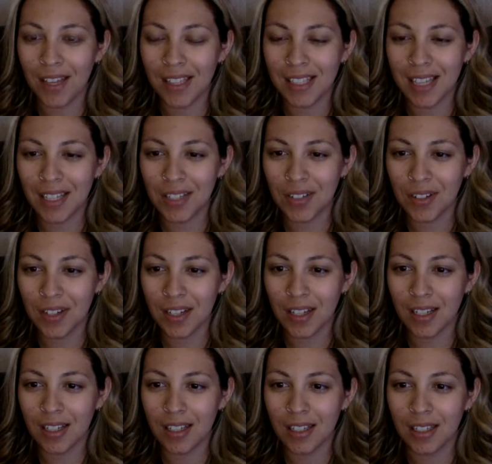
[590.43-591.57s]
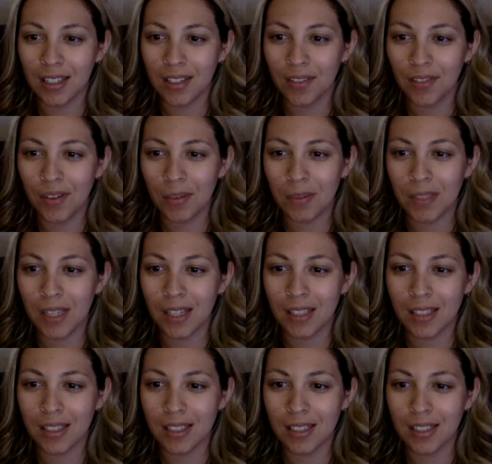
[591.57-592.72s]
Sandra from
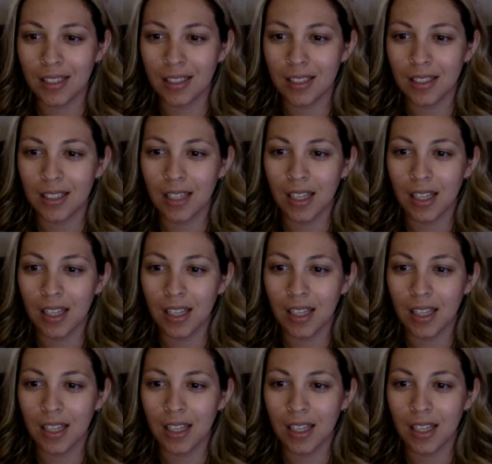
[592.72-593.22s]
Texas.